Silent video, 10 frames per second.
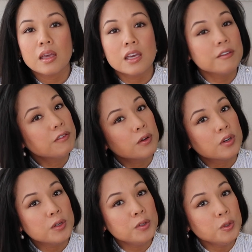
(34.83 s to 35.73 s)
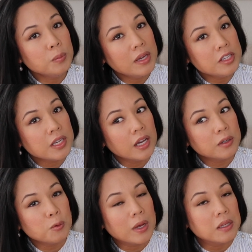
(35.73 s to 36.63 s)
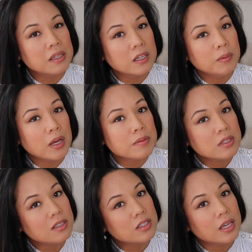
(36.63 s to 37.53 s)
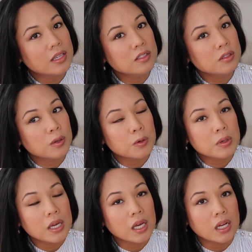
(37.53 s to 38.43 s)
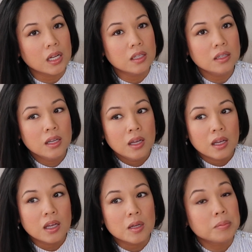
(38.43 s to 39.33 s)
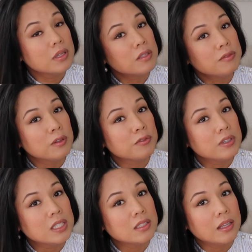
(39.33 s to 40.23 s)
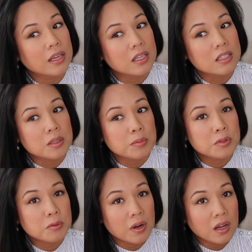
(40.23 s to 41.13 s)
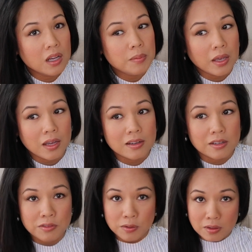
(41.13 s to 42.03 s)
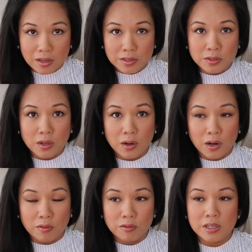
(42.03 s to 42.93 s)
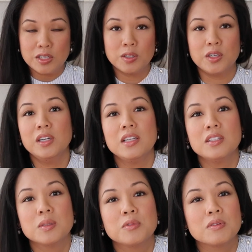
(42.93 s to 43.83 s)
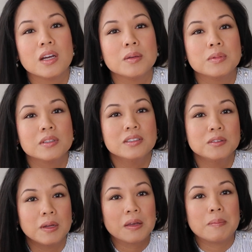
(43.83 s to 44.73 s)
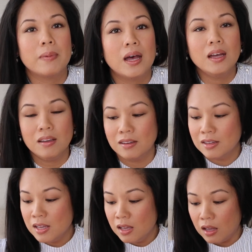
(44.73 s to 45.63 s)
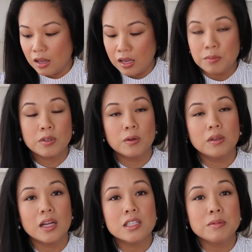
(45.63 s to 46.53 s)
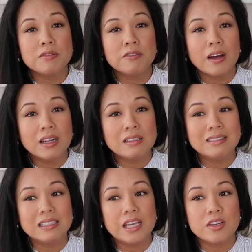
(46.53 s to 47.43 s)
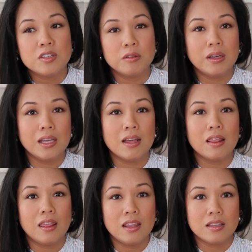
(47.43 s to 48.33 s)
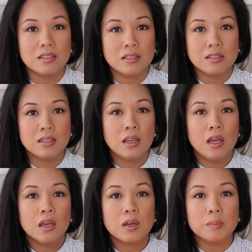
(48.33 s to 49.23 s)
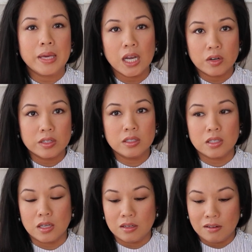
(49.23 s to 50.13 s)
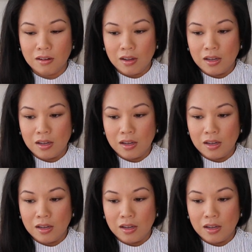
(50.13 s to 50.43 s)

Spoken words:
If you're new to my channel, welcome. I'm CJ in SoCal. Please feel free to like and subscribe. And if you guys are returning subscribers, welcome back. I am so glad to be finally doing this comparison.